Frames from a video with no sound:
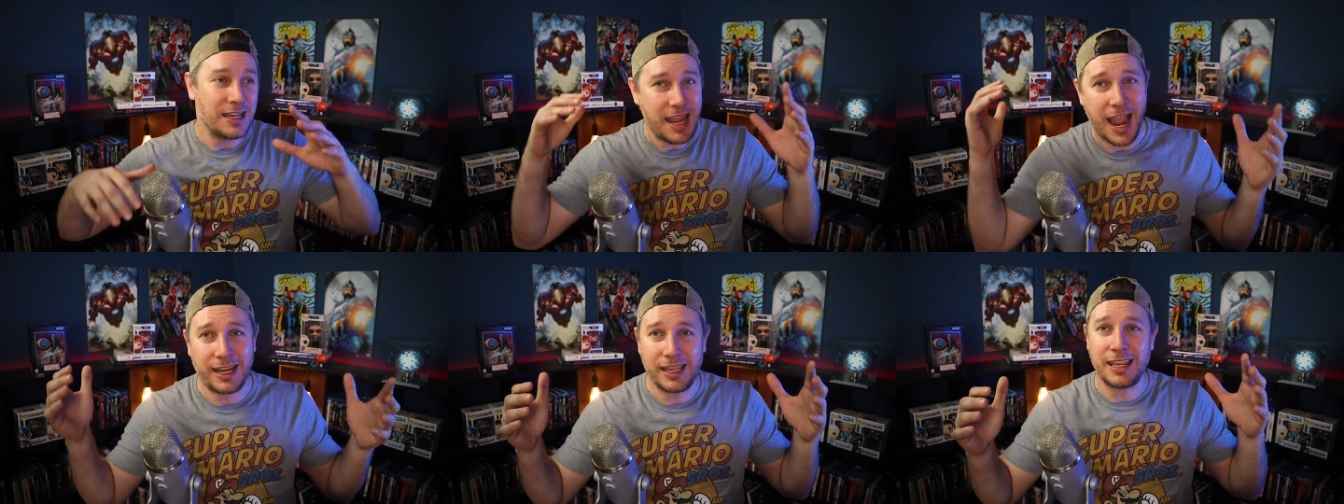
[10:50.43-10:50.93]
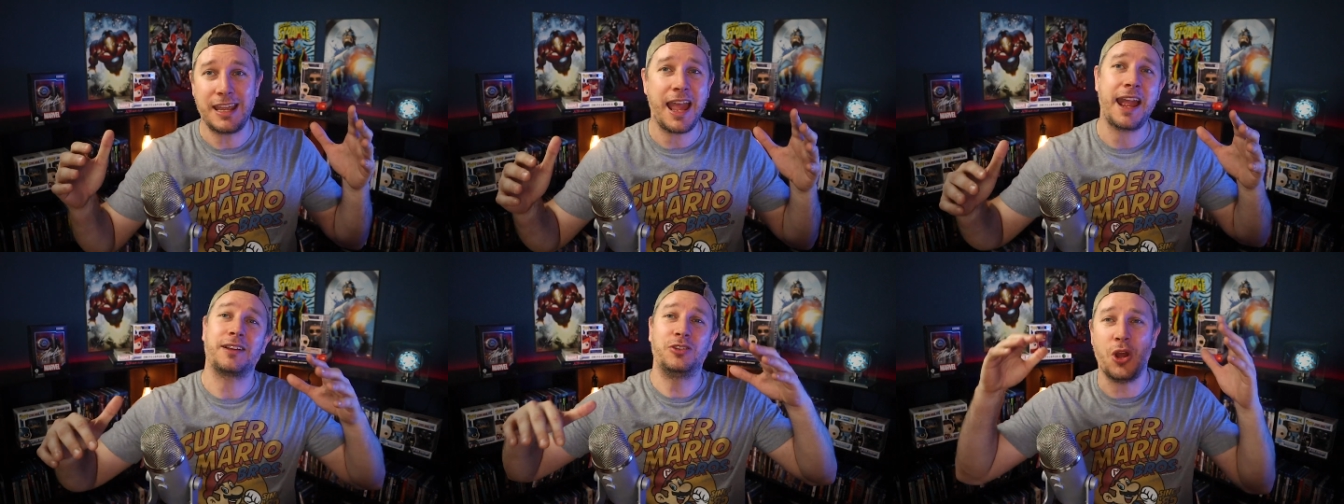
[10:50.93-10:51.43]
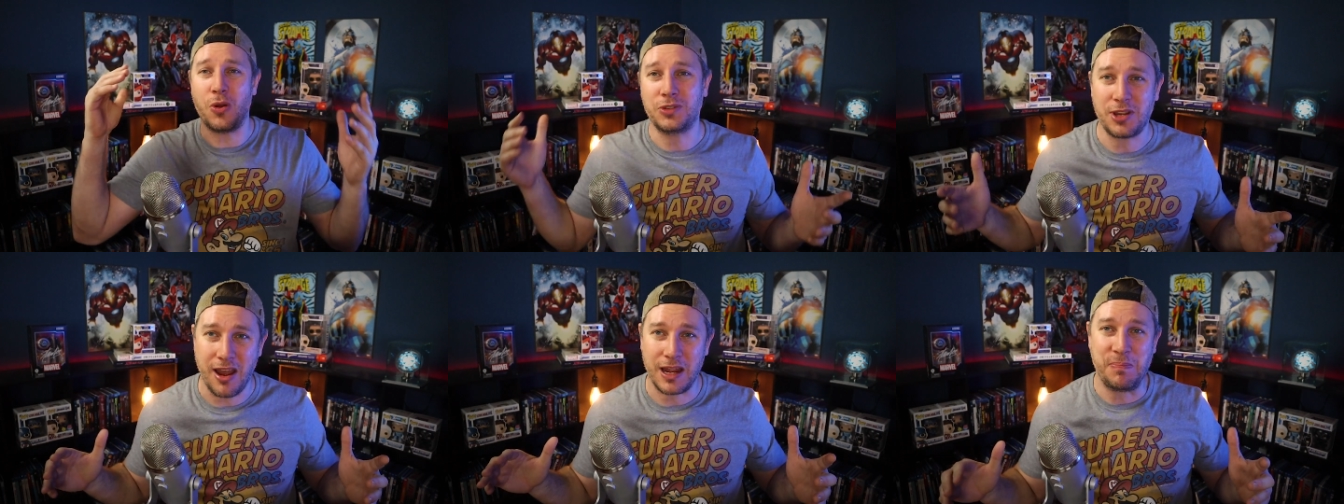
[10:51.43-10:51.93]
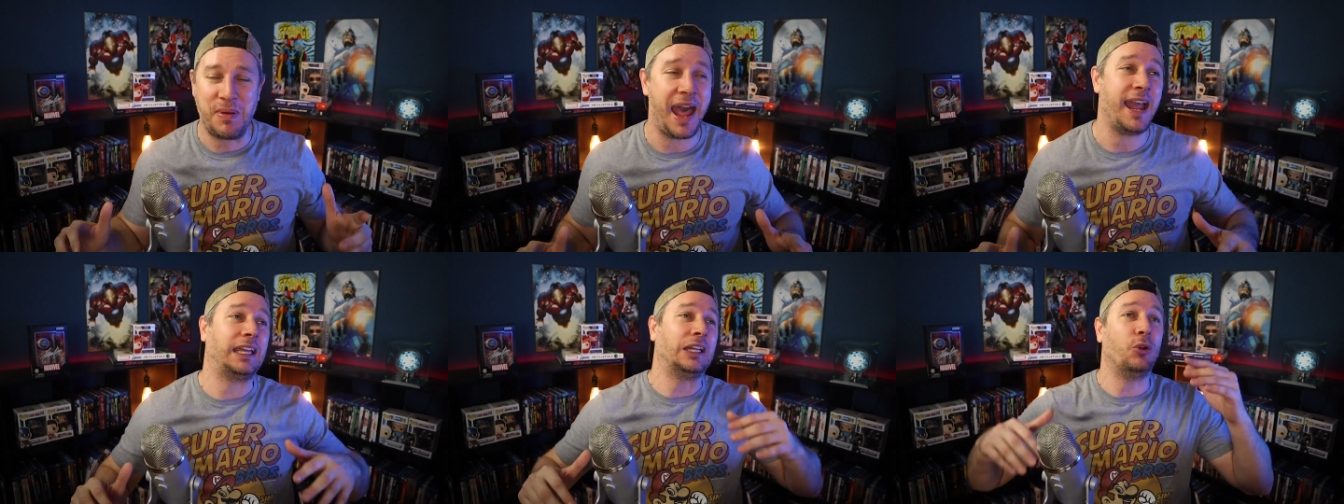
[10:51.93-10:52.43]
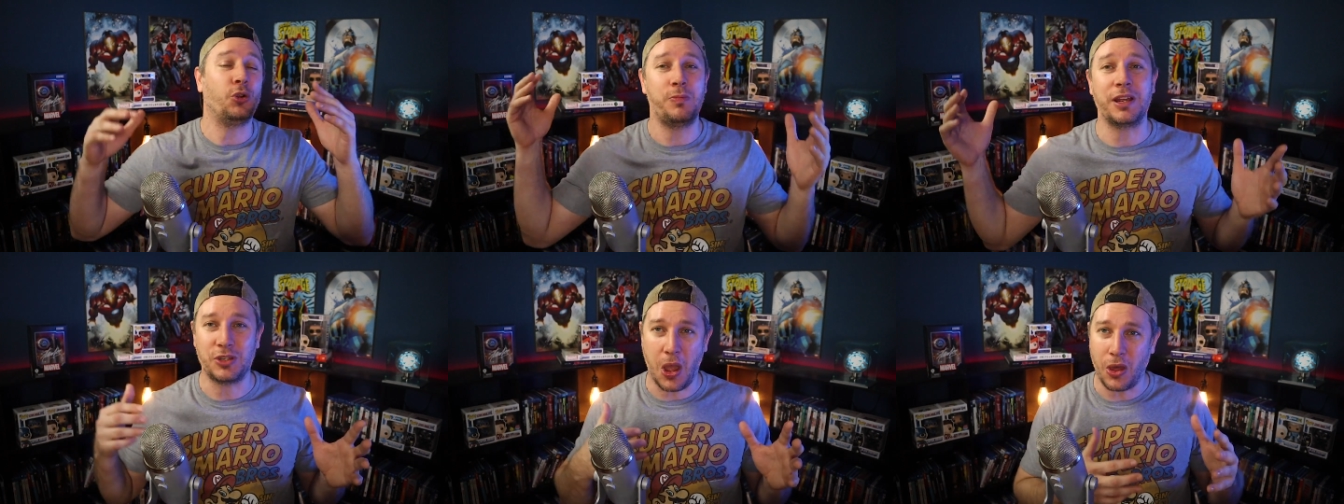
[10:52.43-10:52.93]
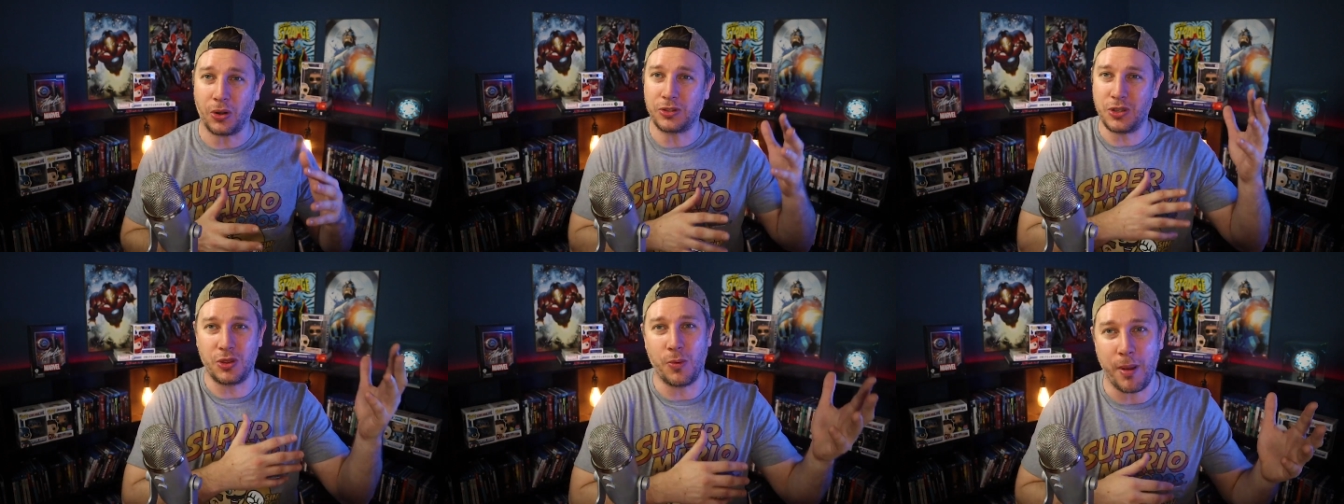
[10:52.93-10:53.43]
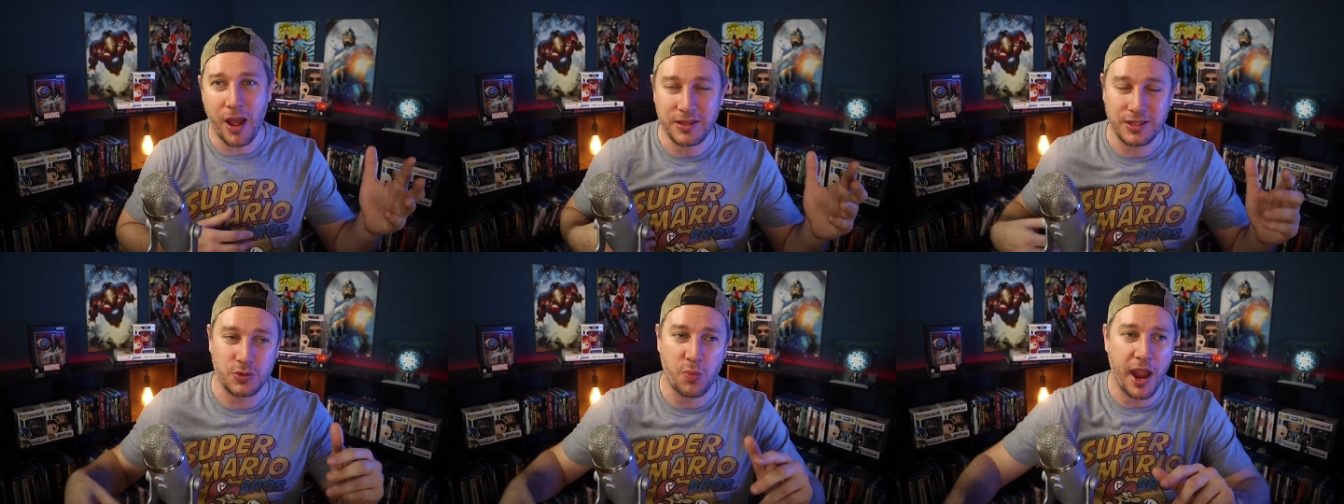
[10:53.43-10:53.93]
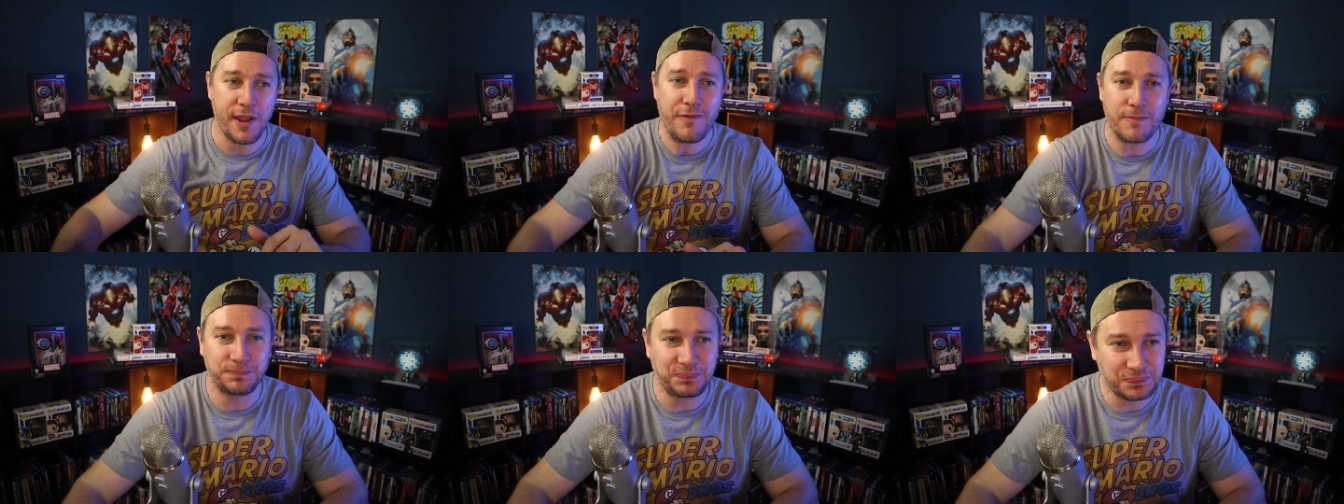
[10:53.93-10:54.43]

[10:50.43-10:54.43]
yakety yak don't talk back and old mcdonald to the boss's wife